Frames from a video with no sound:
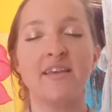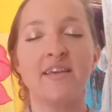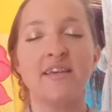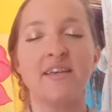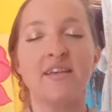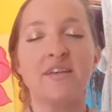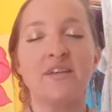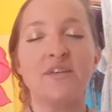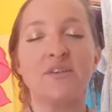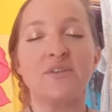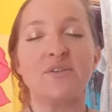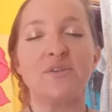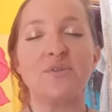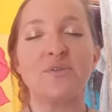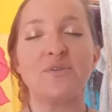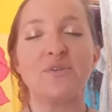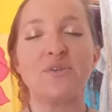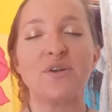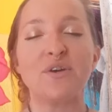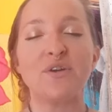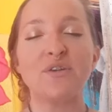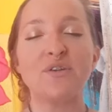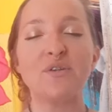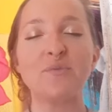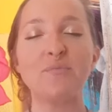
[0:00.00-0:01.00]
So
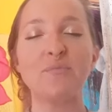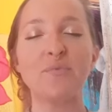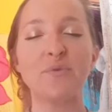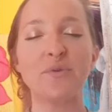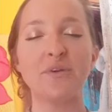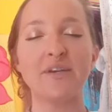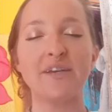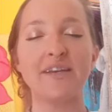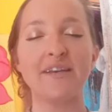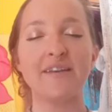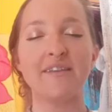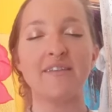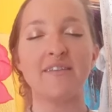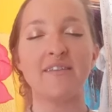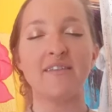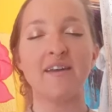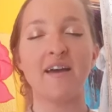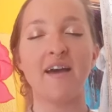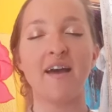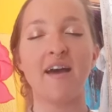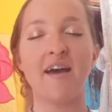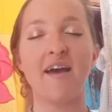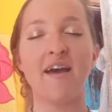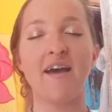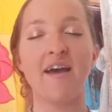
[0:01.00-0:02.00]
start to breathe.
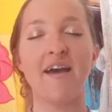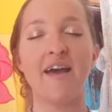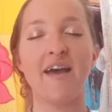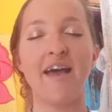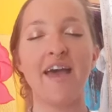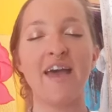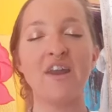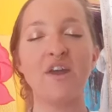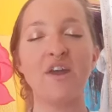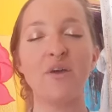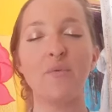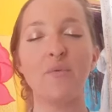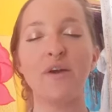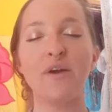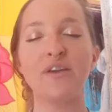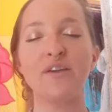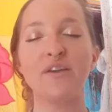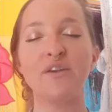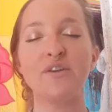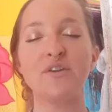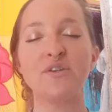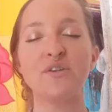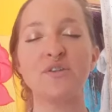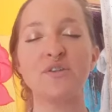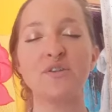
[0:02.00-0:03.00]
And I want you
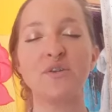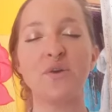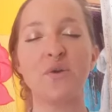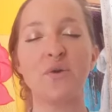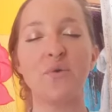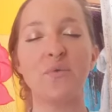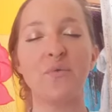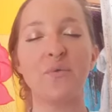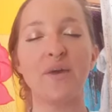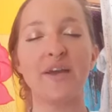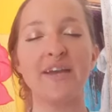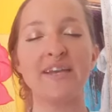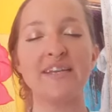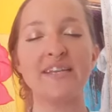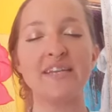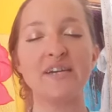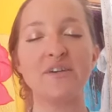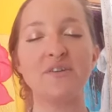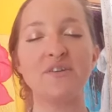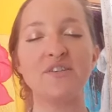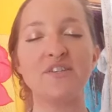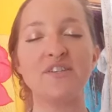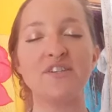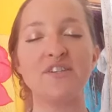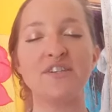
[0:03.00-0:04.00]
to just go right
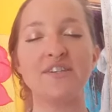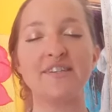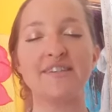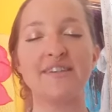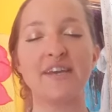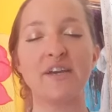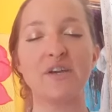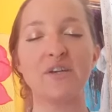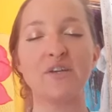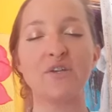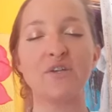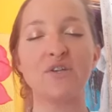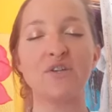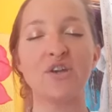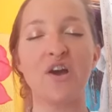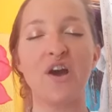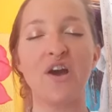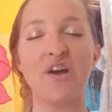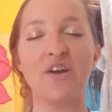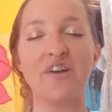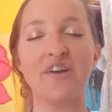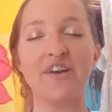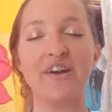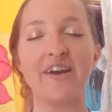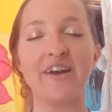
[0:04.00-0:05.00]
down to your second
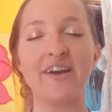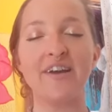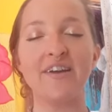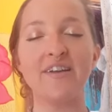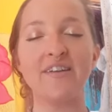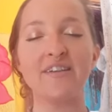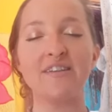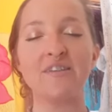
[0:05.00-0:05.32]
chakra.